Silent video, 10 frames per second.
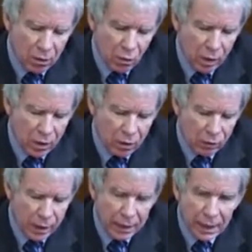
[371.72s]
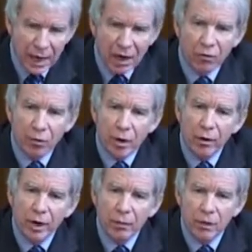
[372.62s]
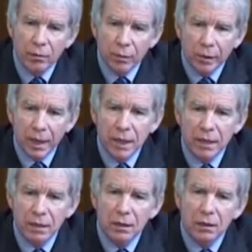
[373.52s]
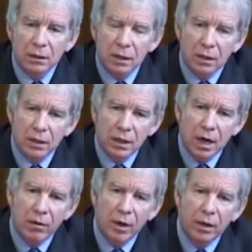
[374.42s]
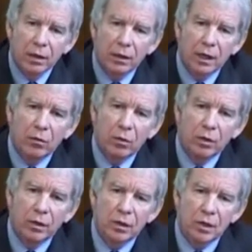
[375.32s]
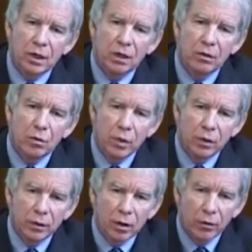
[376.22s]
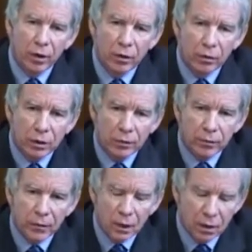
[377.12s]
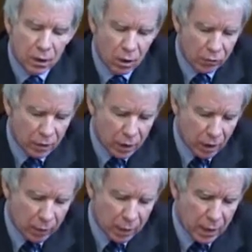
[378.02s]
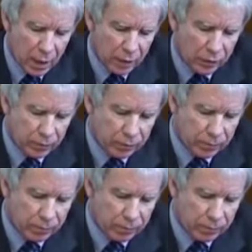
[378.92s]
We already have programs in place in this area, and we'll continue to build on those over the coming years.